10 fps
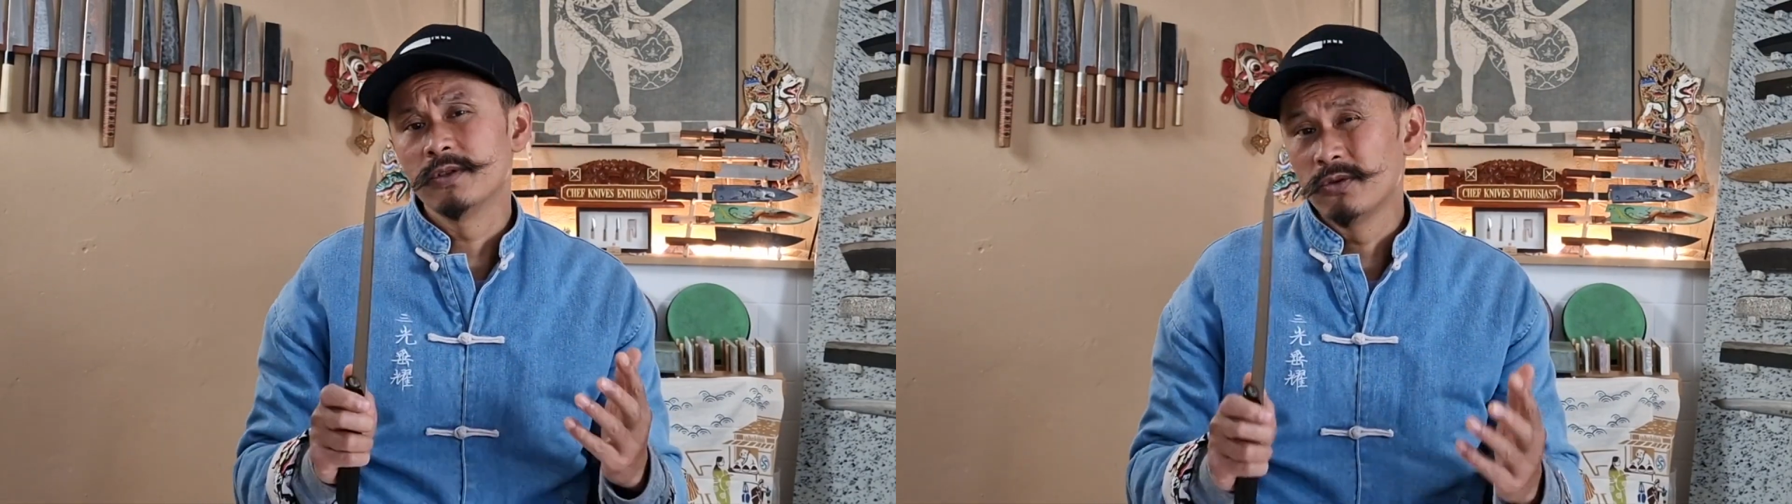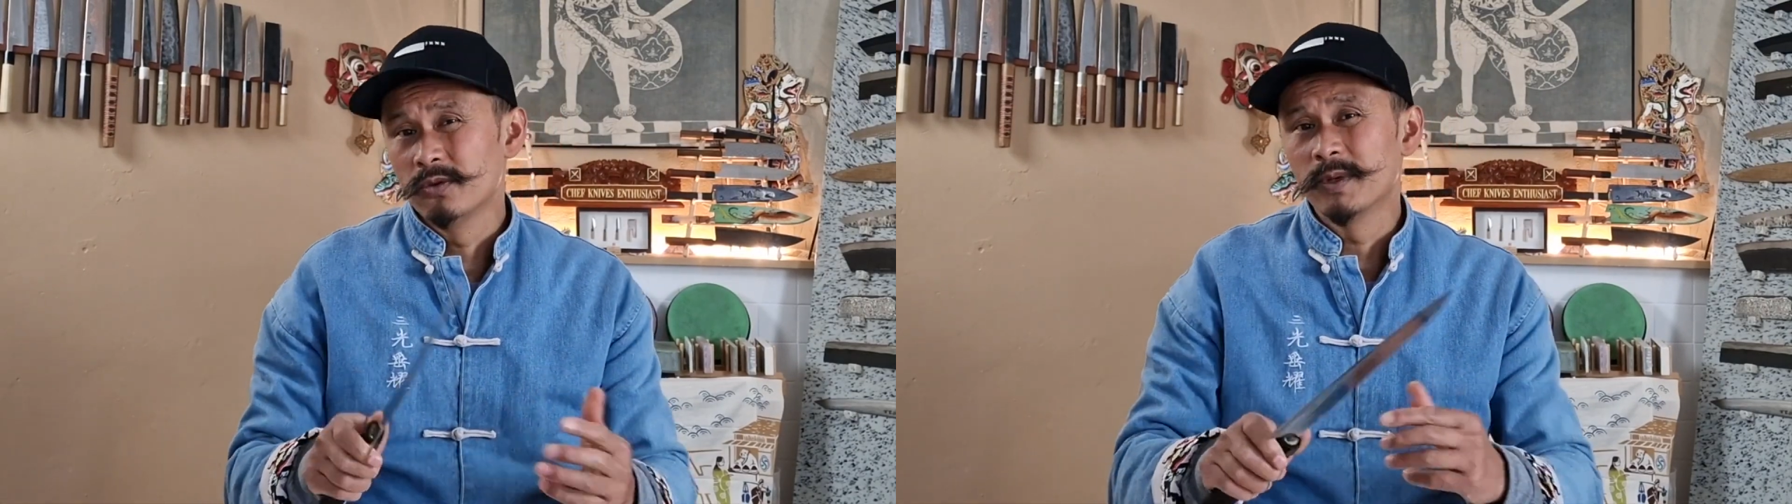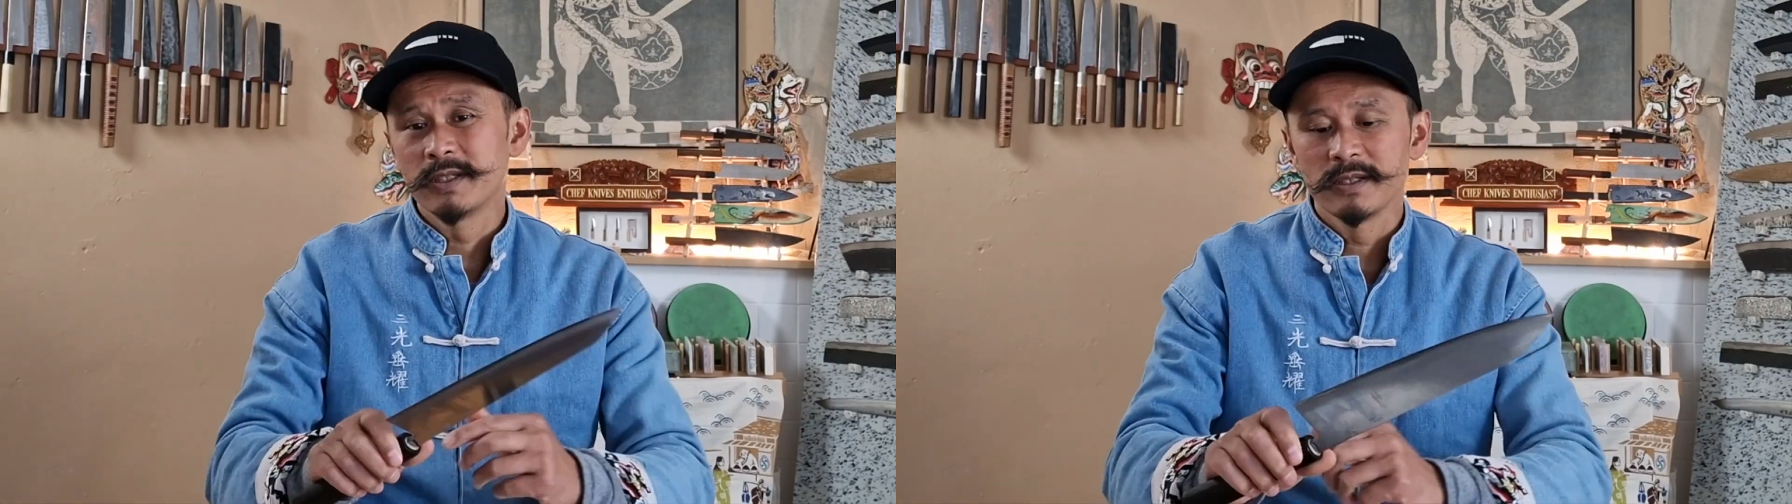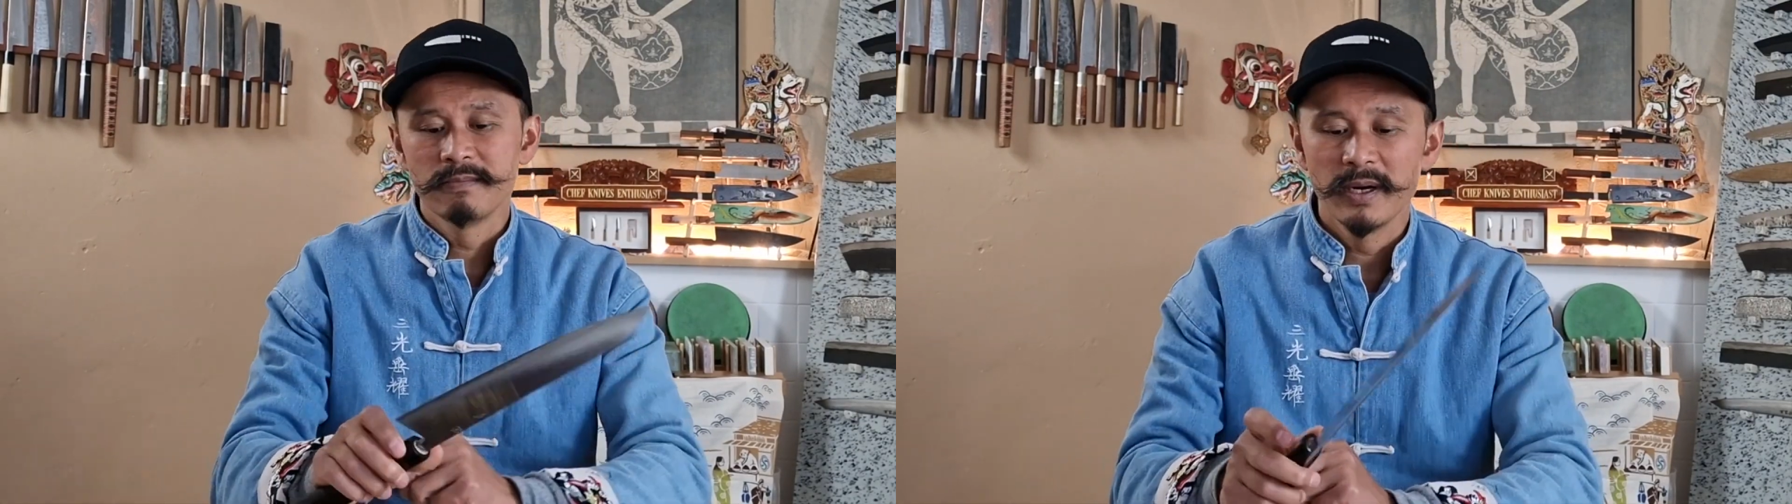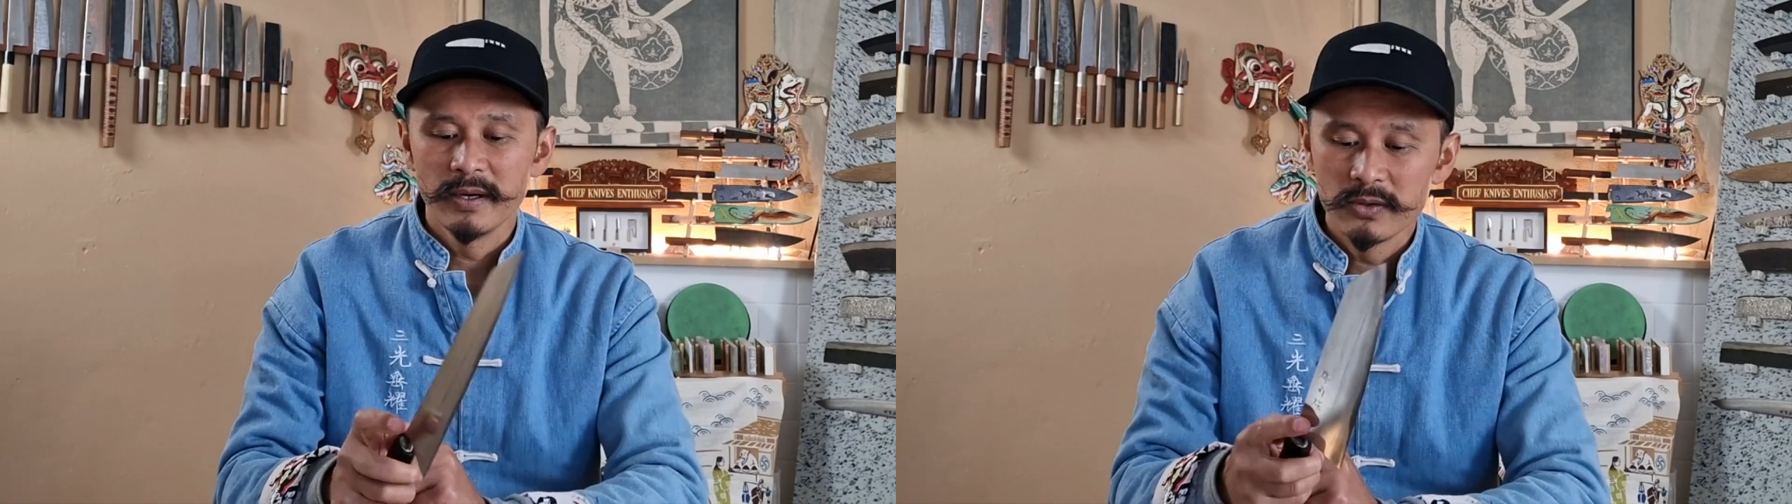too much
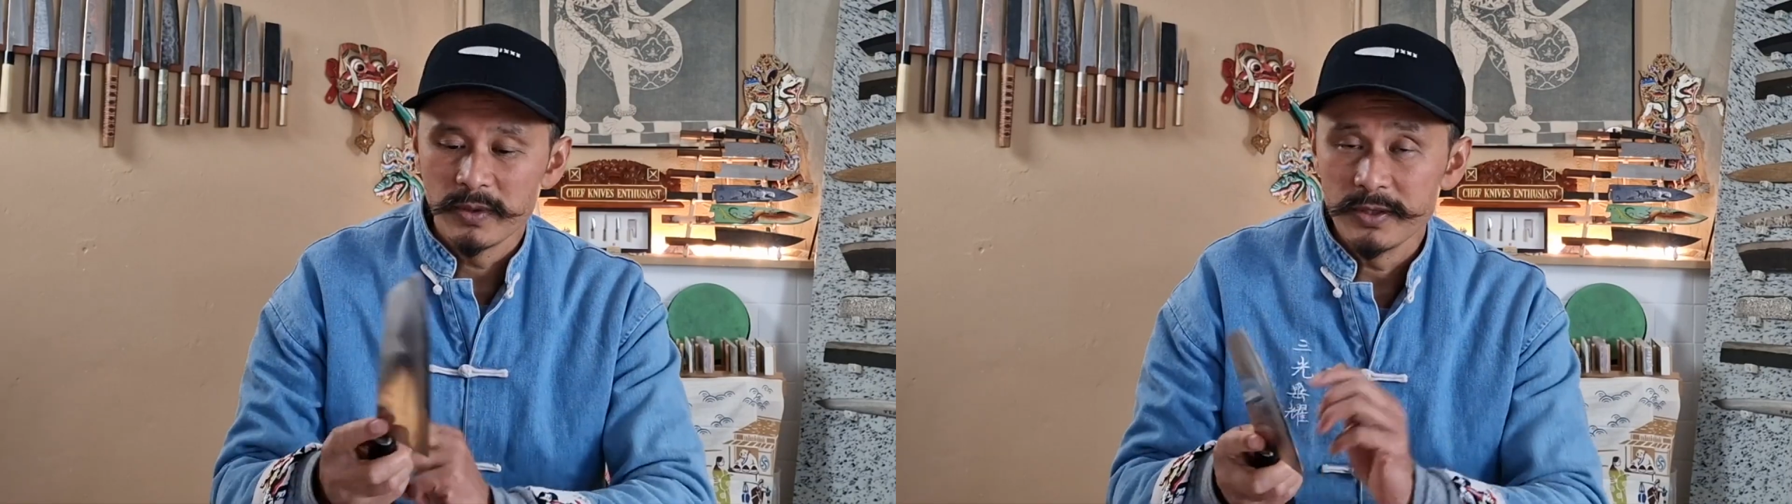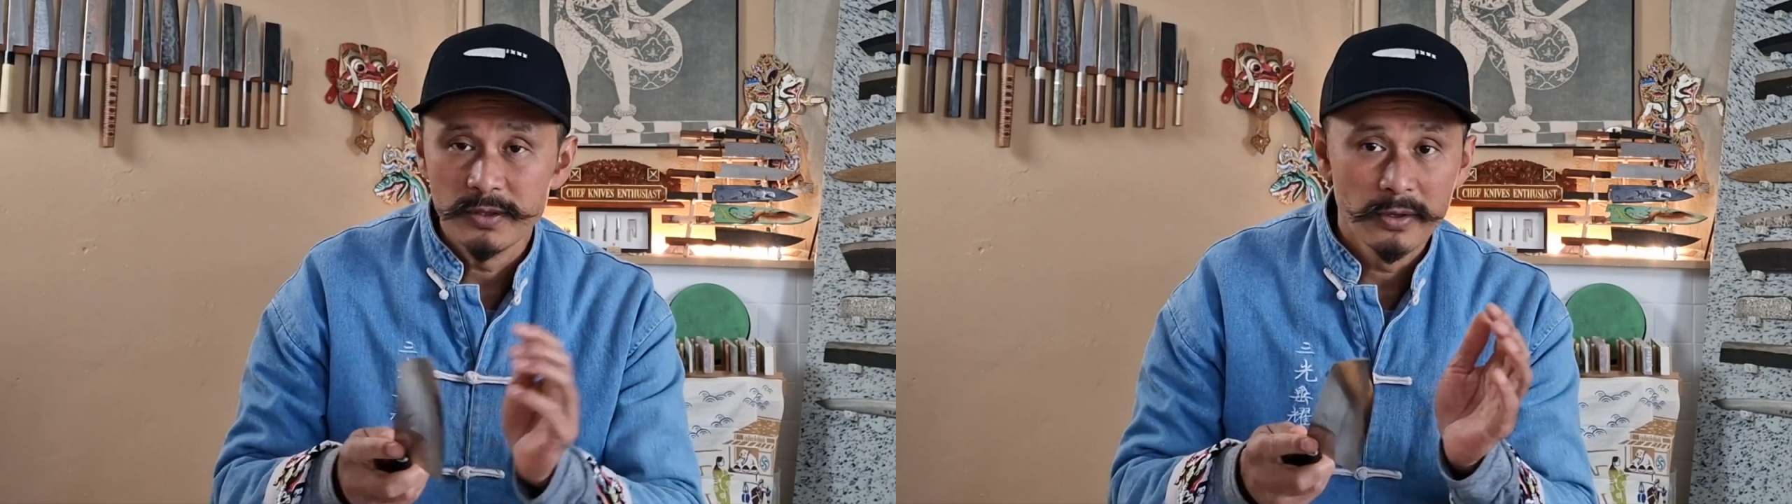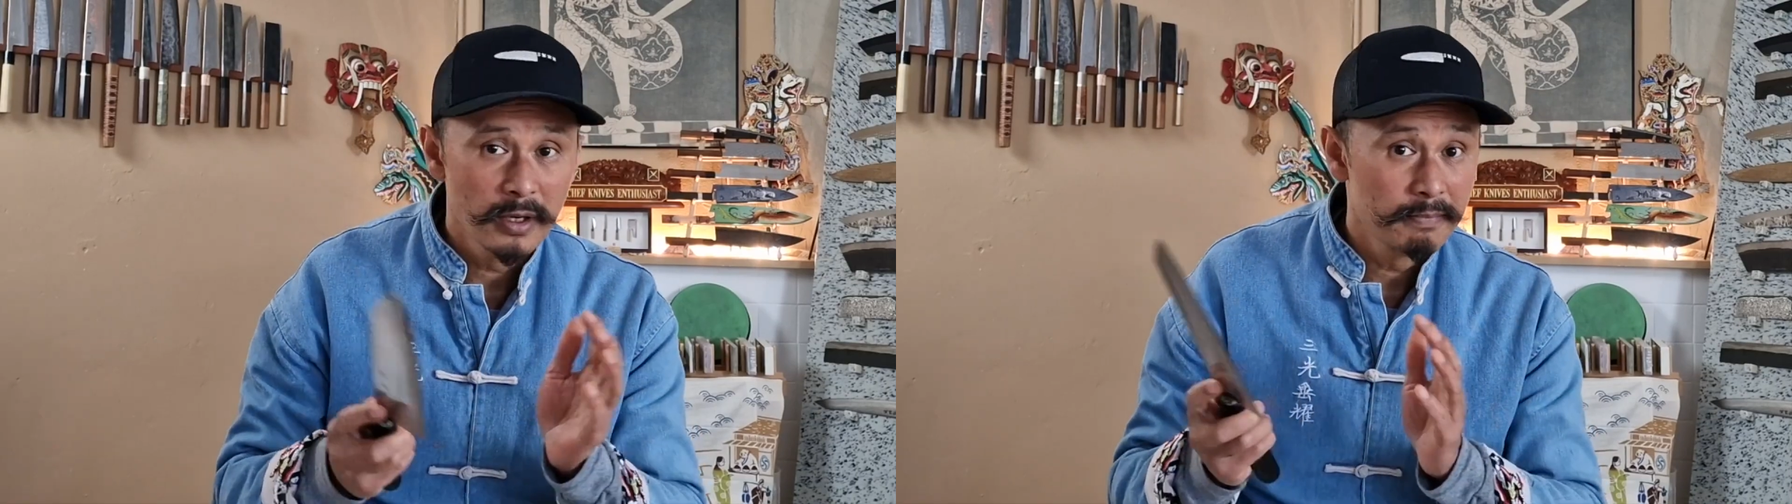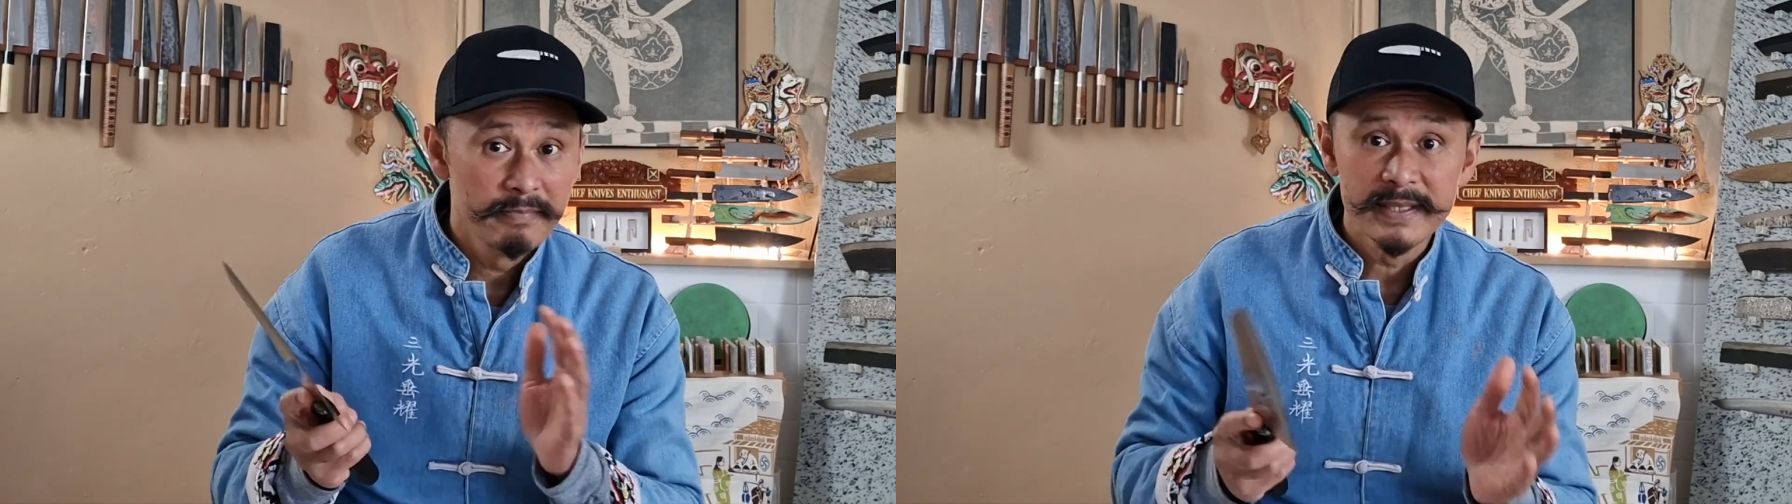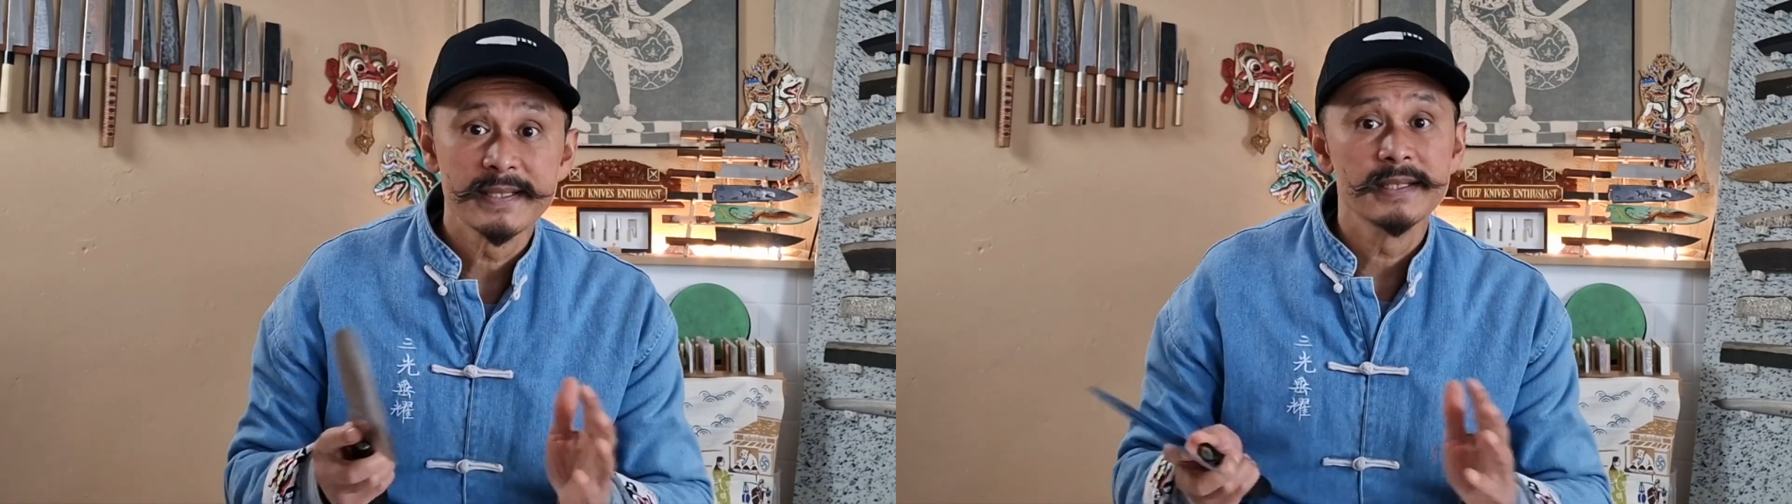about when you are
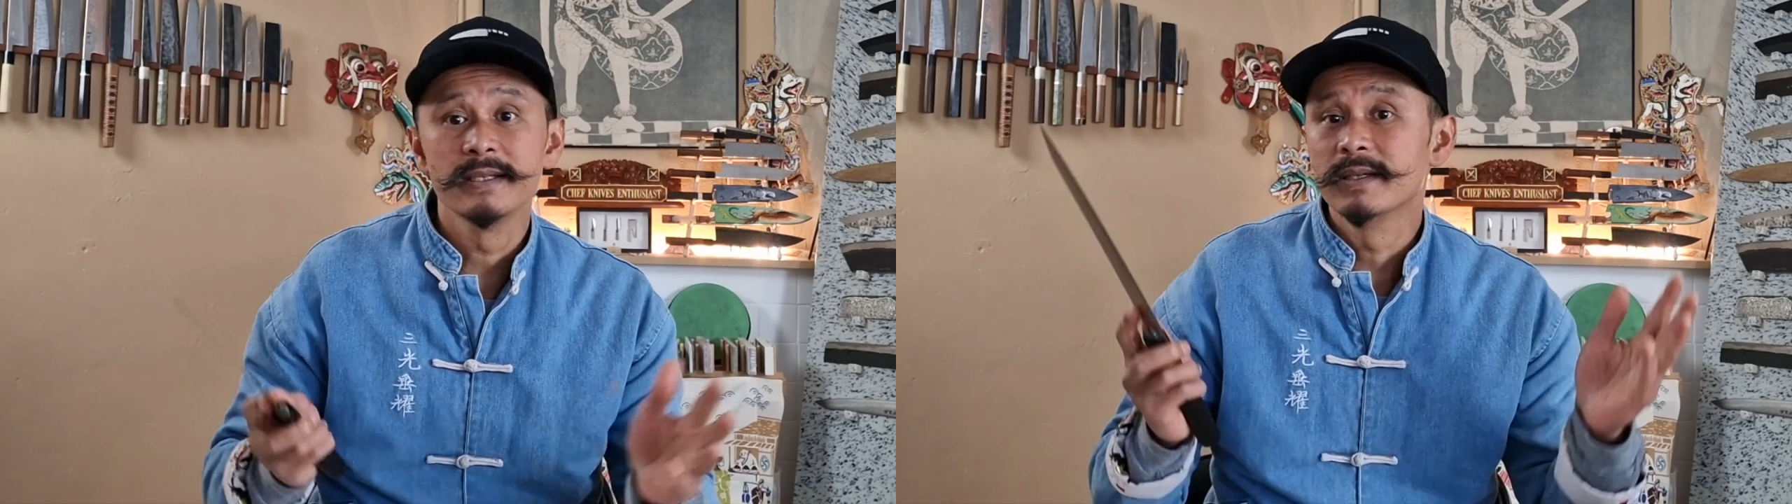busy